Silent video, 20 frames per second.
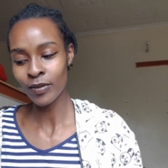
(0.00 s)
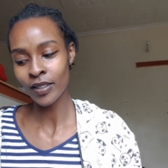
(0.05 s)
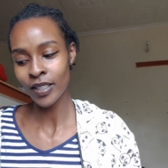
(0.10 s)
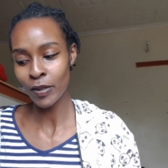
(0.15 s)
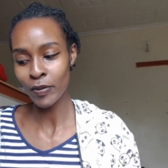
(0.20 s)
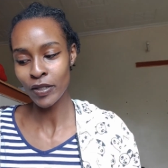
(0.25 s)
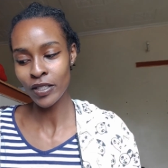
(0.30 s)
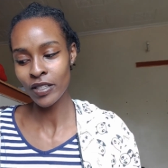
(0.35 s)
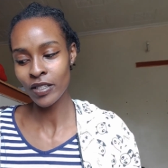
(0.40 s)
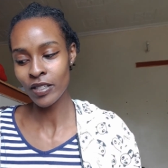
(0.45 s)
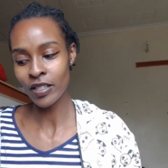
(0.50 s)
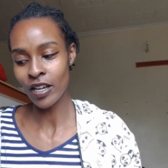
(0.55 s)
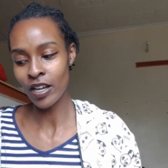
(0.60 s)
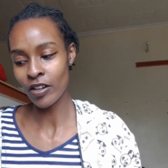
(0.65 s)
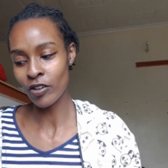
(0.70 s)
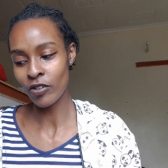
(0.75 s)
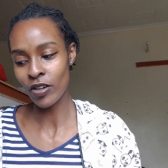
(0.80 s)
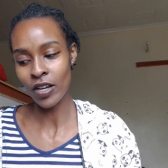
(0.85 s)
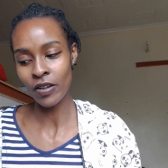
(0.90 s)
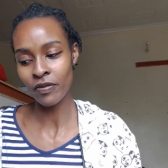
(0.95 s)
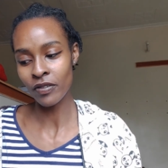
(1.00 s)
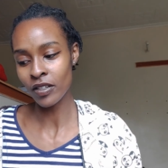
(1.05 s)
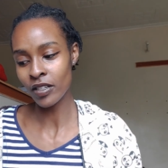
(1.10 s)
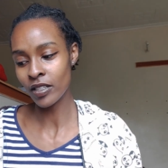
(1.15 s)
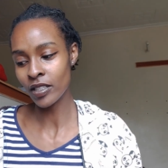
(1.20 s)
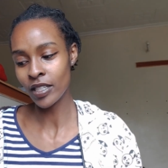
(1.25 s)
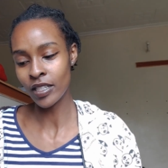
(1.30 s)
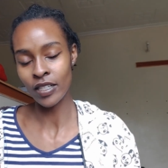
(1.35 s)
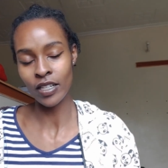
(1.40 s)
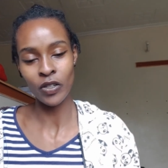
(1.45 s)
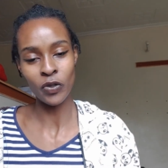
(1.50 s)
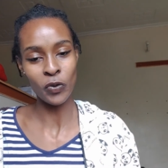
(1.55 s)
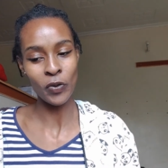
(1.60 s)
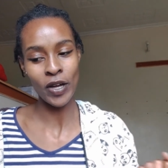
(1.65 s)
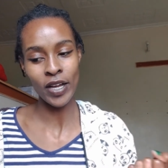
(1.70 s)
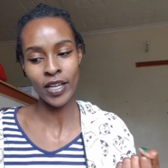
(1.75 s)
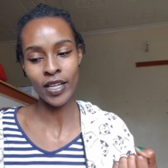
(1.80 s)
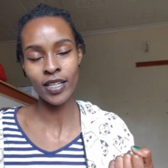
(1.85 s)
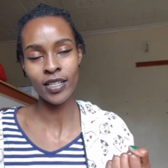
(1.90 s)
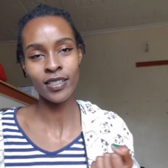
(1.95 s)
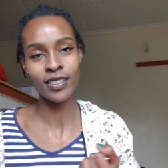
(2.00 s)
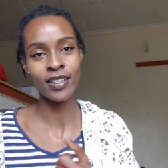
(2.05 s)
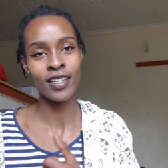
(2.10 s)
let me just unravel and unwind,